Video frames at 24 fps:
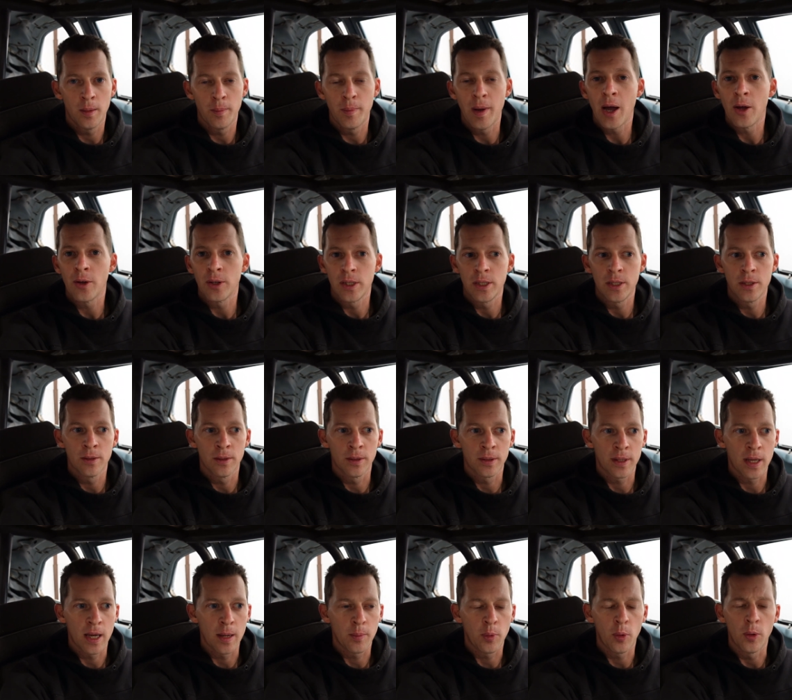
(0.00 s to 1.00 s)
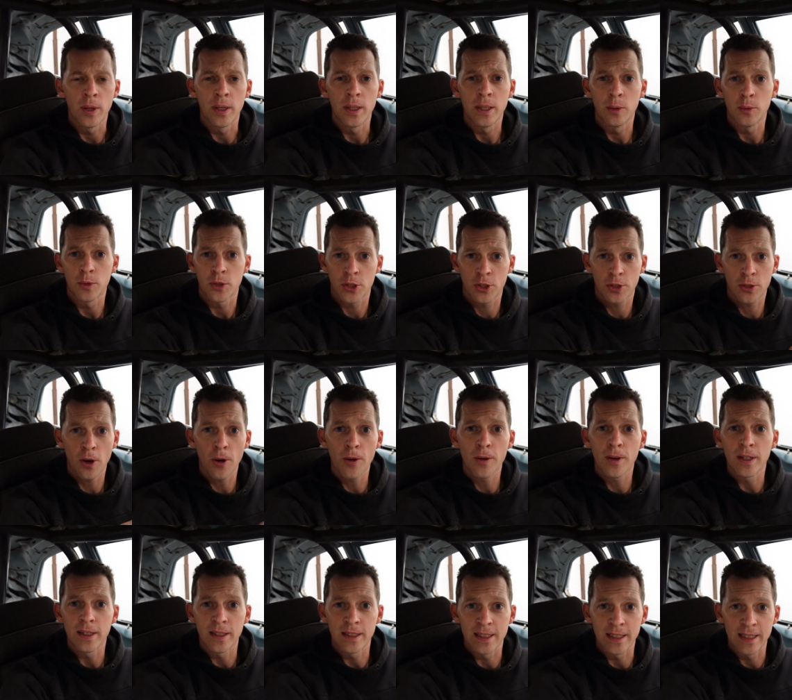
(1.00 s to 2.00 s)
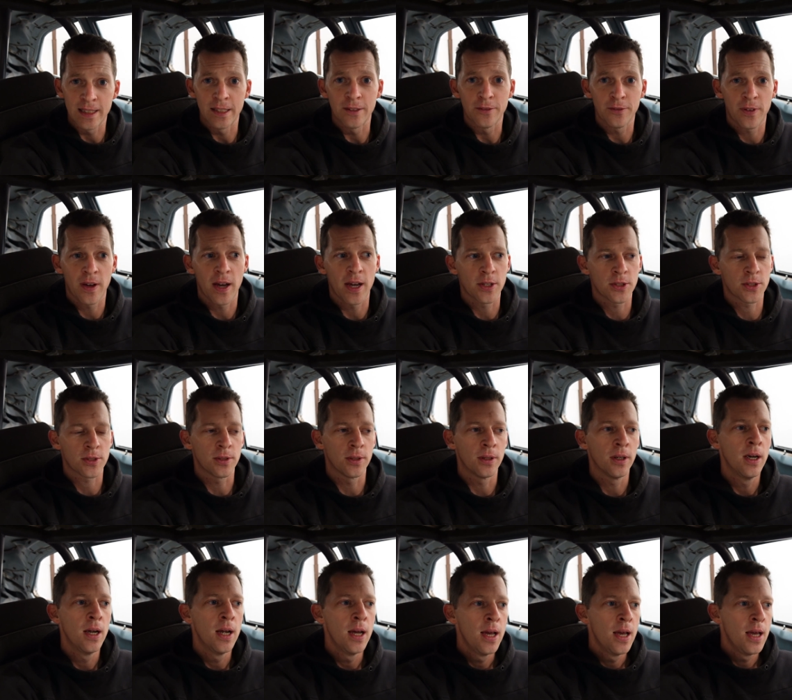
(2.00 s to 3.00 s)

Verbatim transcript: about a year at that point, and it was starting to get faster.